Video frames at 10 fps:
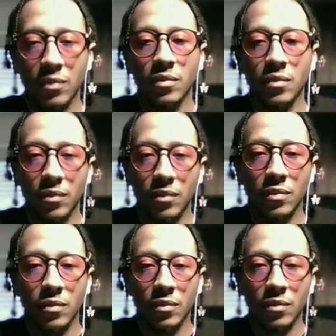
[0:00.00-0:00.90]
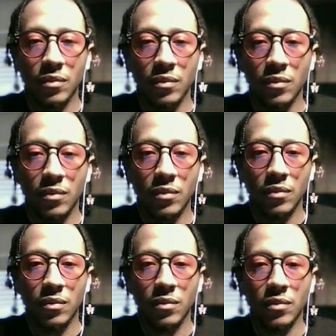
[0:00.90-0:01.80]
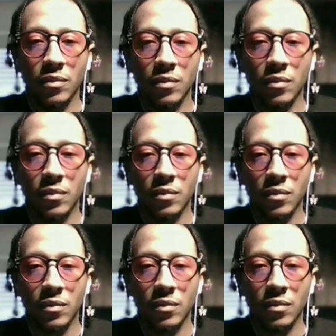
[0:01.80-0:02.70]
This person isn't speaking.